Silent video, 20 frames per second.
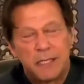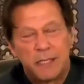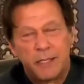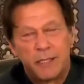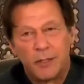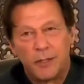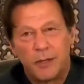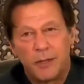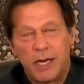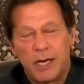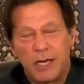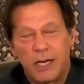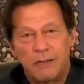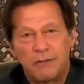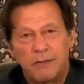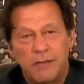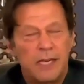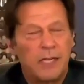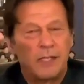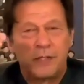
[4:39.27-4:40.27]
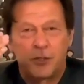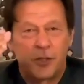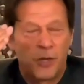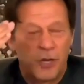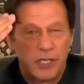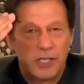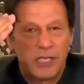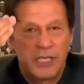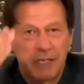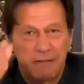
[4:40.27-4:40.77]
You have, uh,
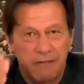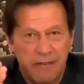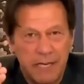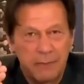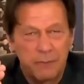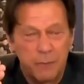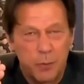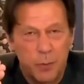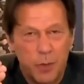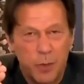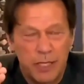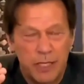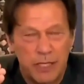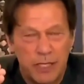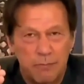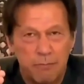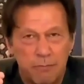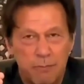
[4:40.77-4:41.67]
sorry, the developed world,